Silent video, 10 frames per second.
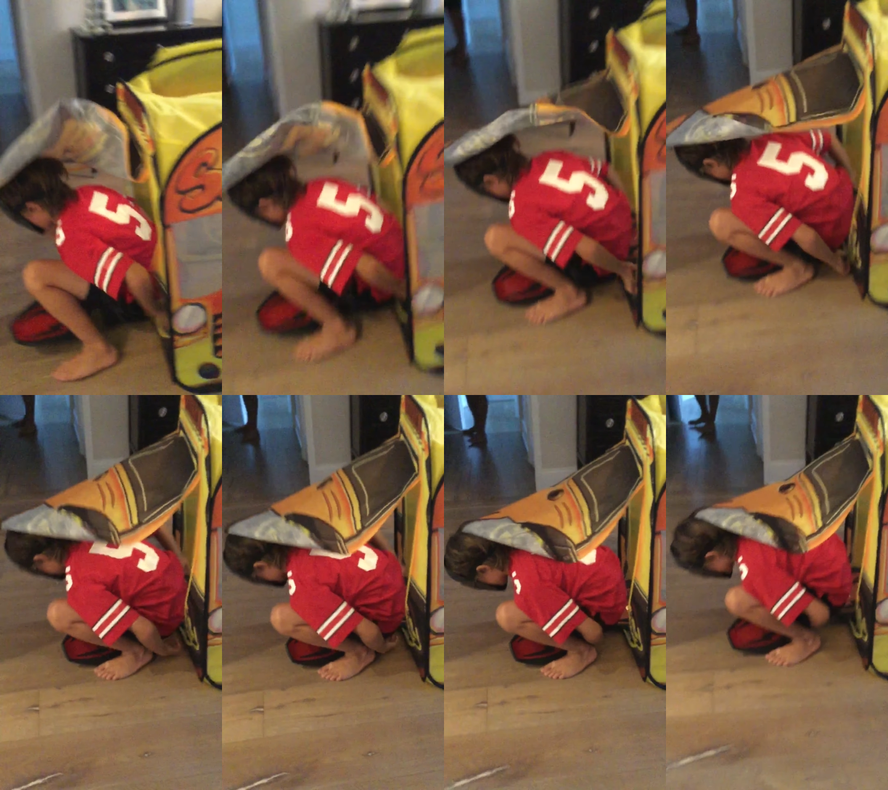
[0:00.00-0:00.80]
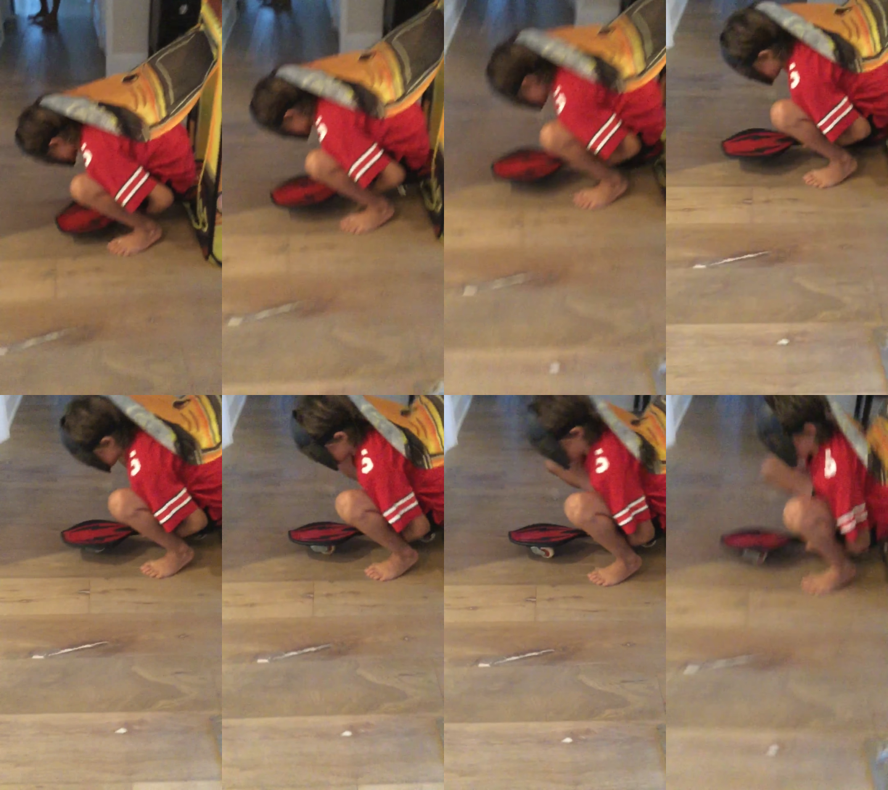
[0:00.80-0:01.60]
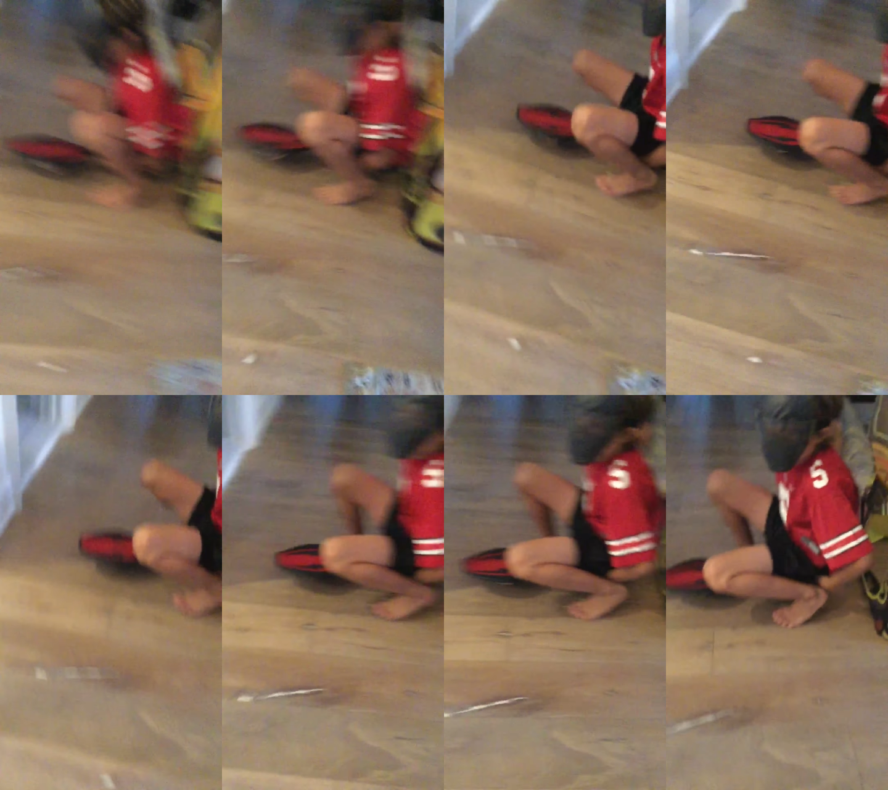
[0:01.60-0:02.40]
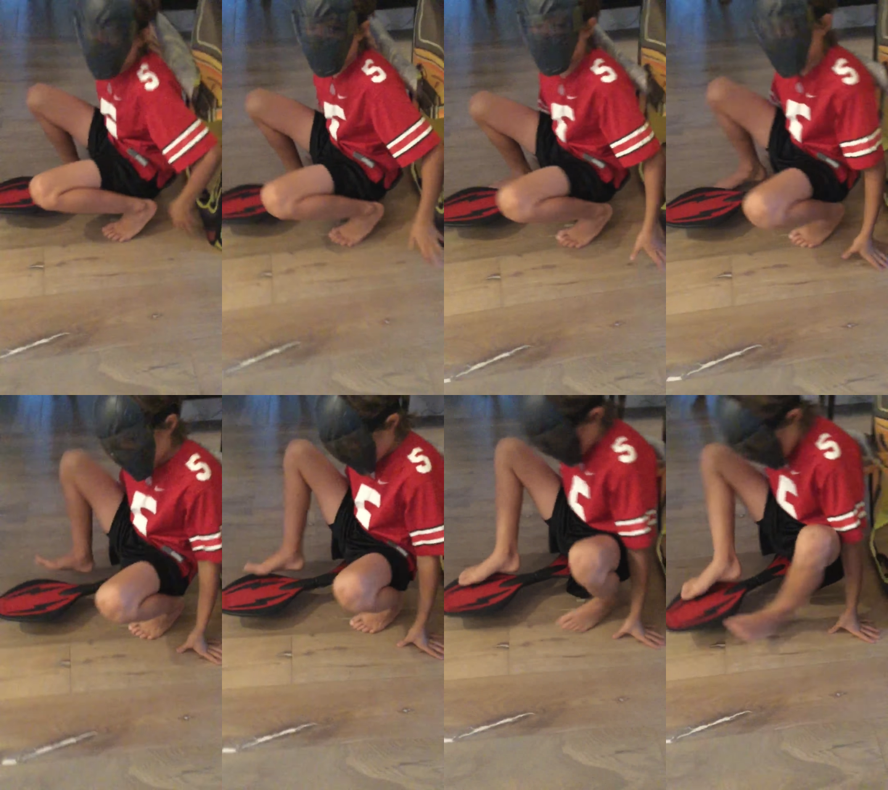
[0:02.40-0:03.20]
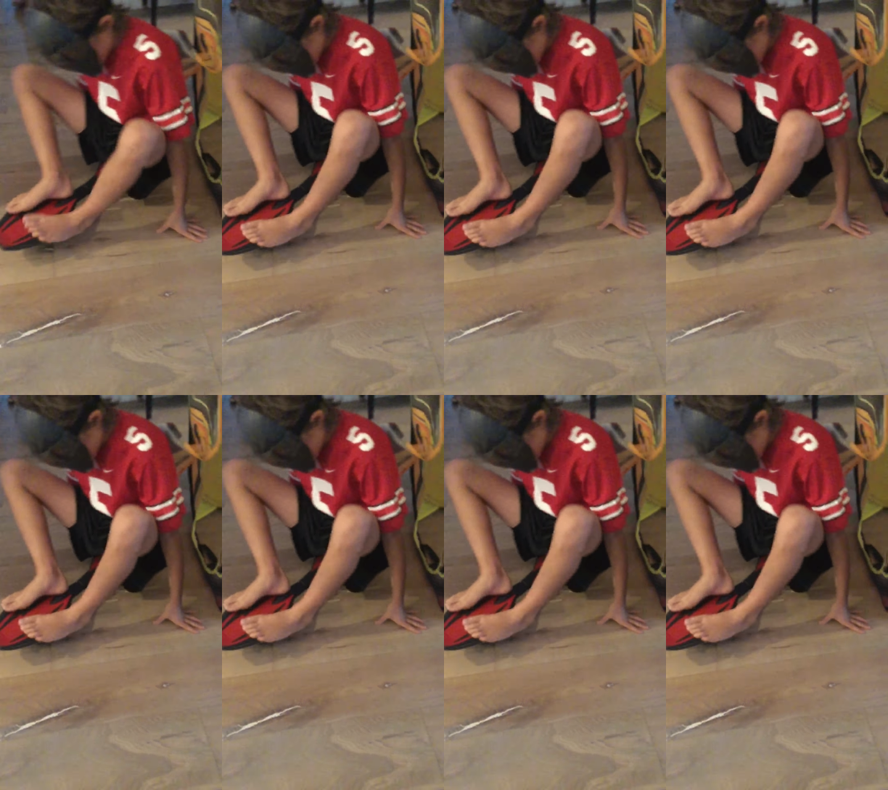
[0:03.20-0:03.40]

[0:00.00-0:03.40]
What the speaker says: No face is visible, so there are no lips to read.